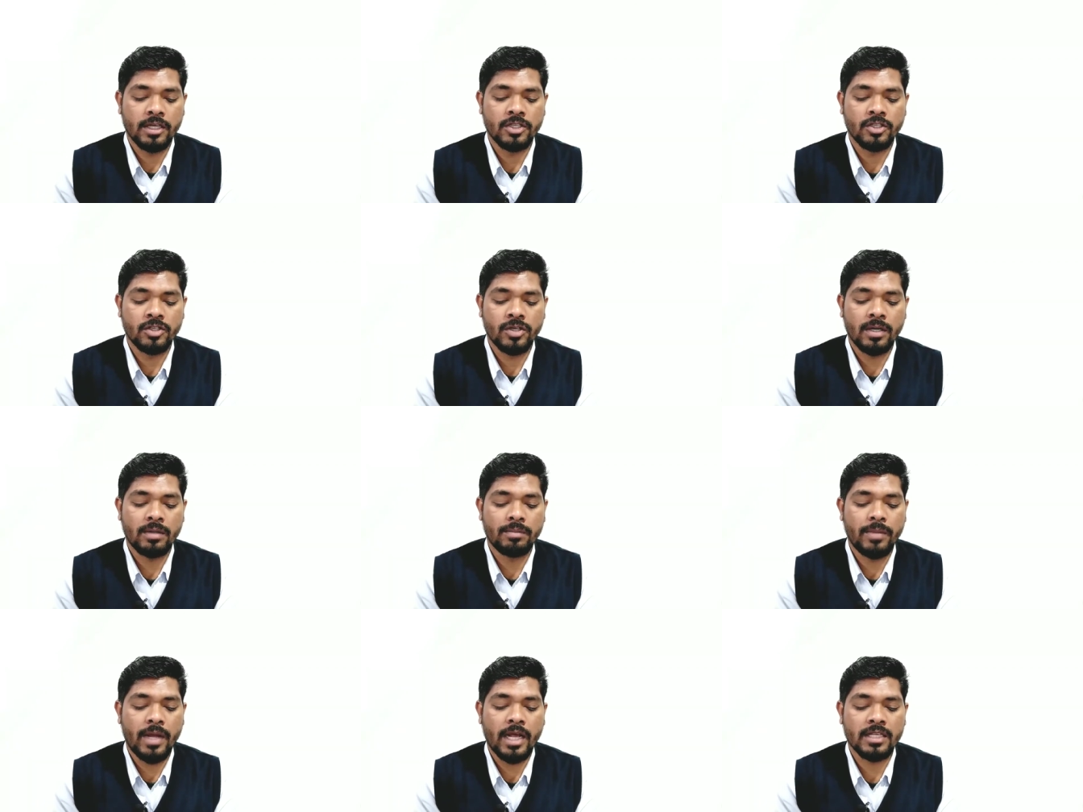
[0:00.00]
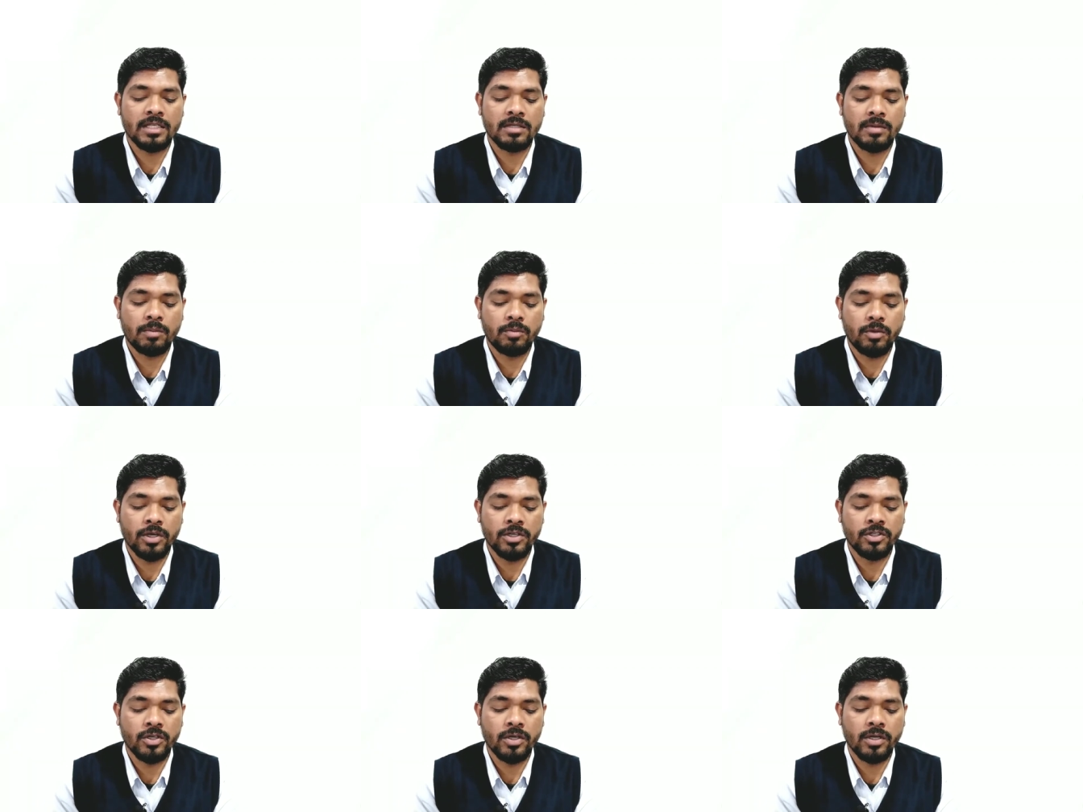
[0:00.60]
they shed maximum
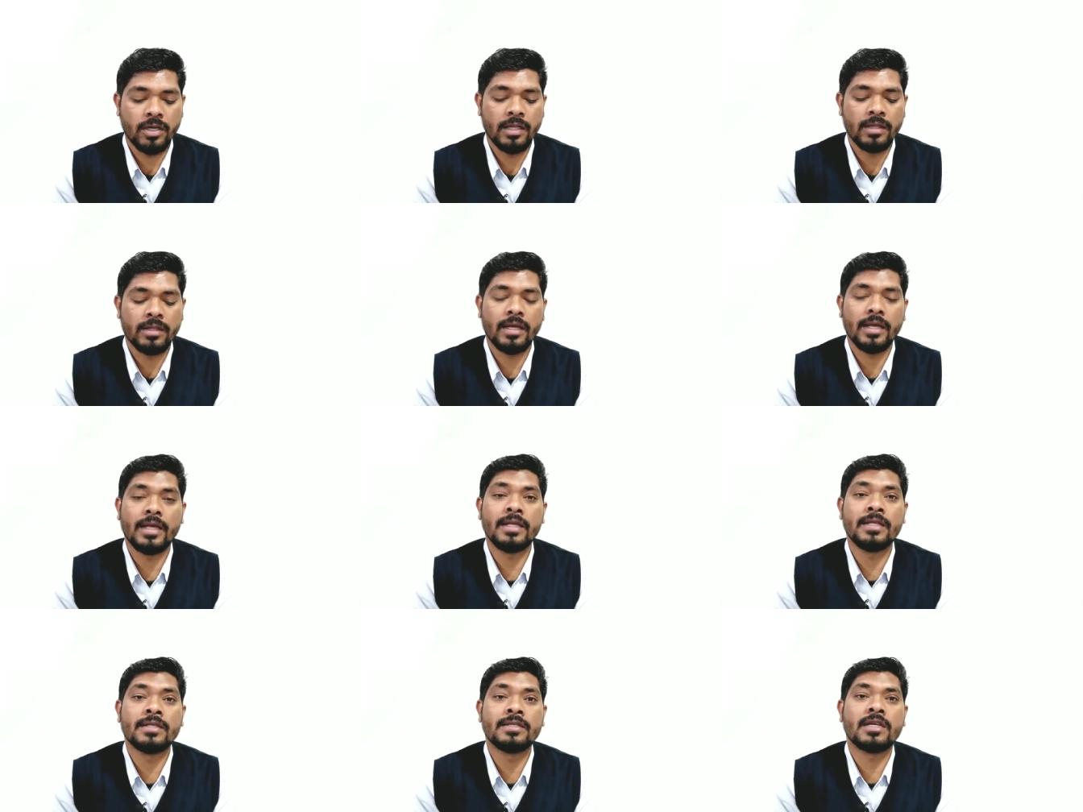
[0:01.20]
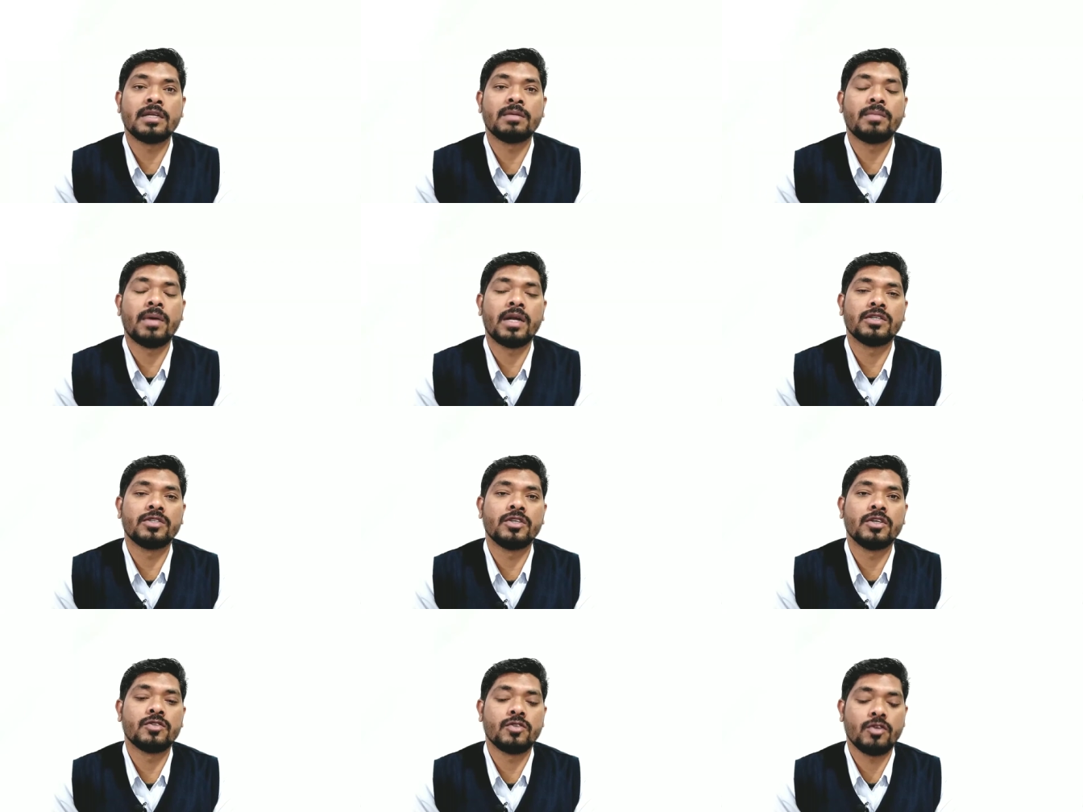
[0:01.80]
moisture in the eastern
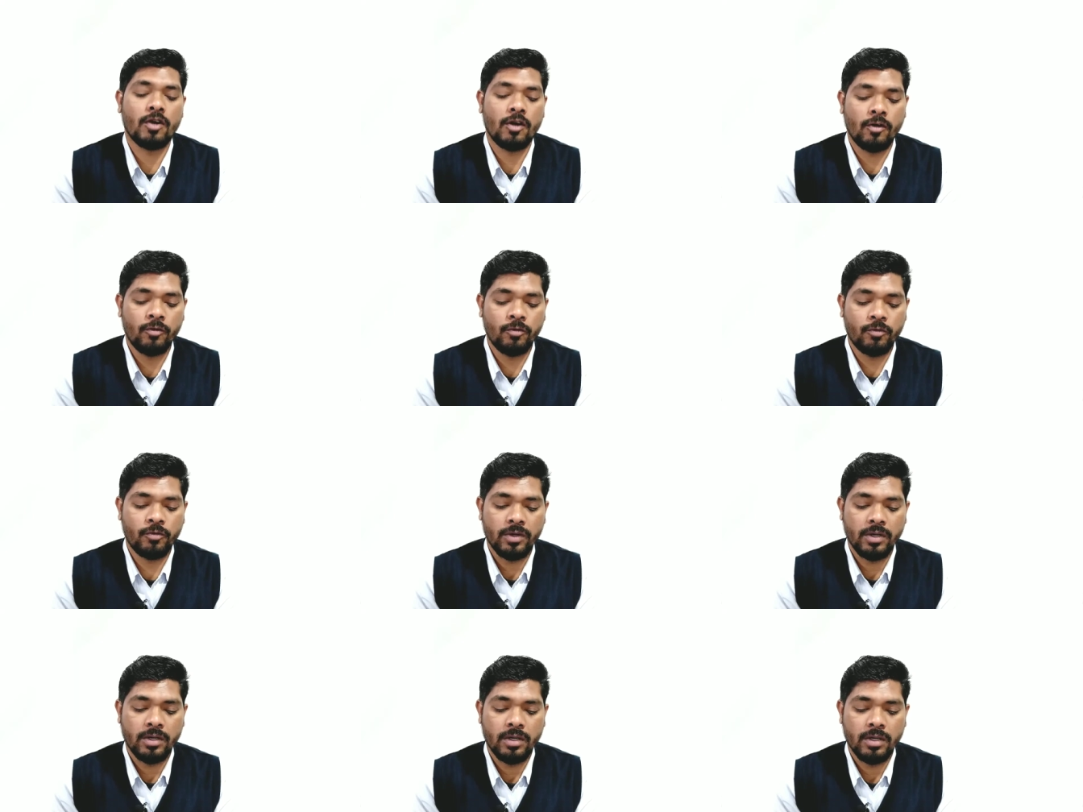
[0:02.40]
margins of